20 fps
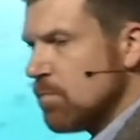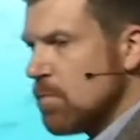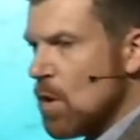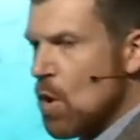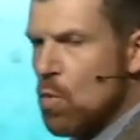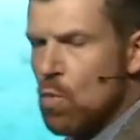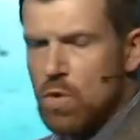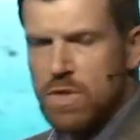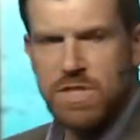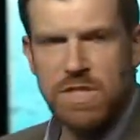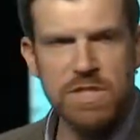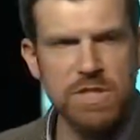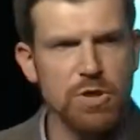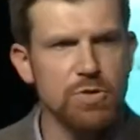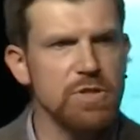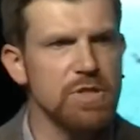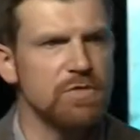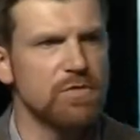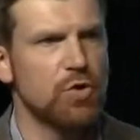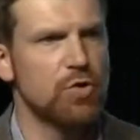was a
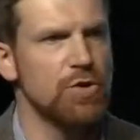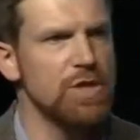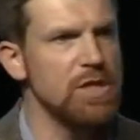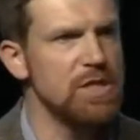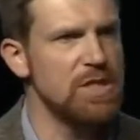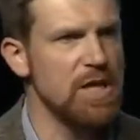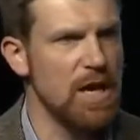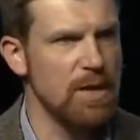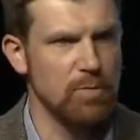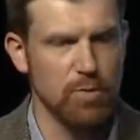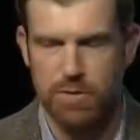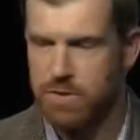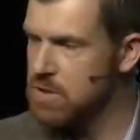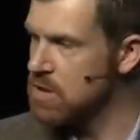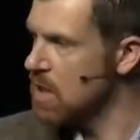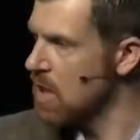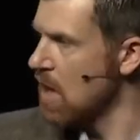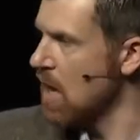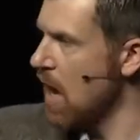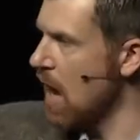series of green tables
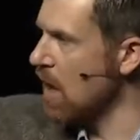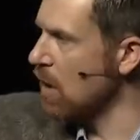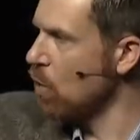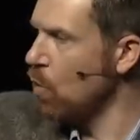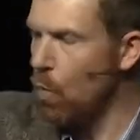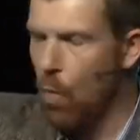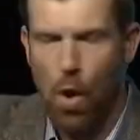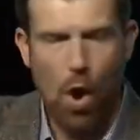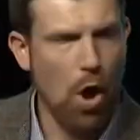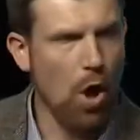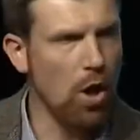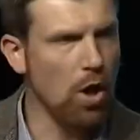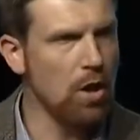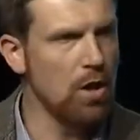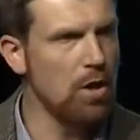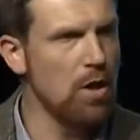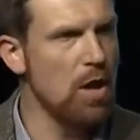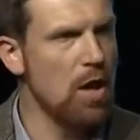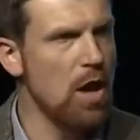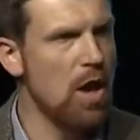and a wall
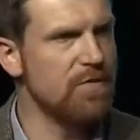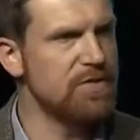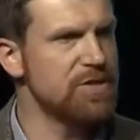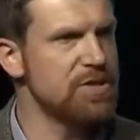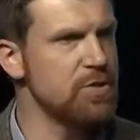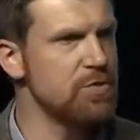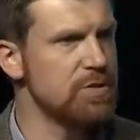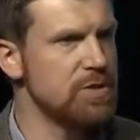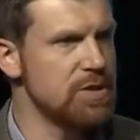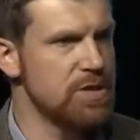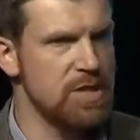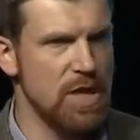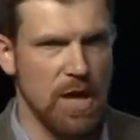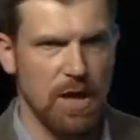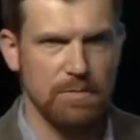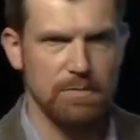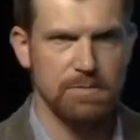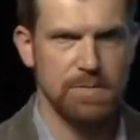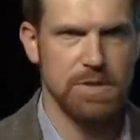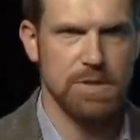of students'
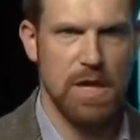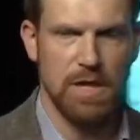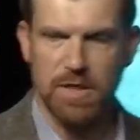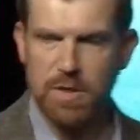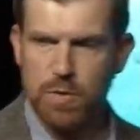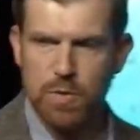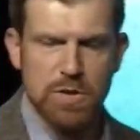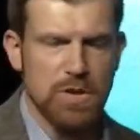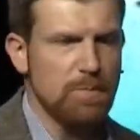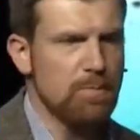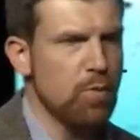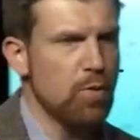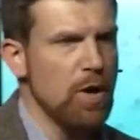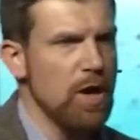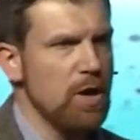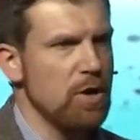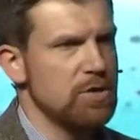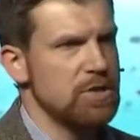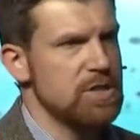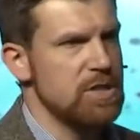names. And this was the
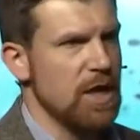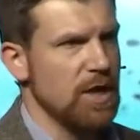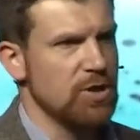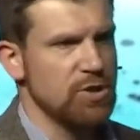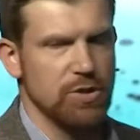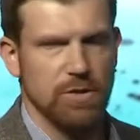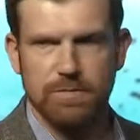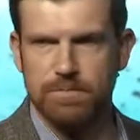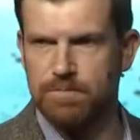prayer section.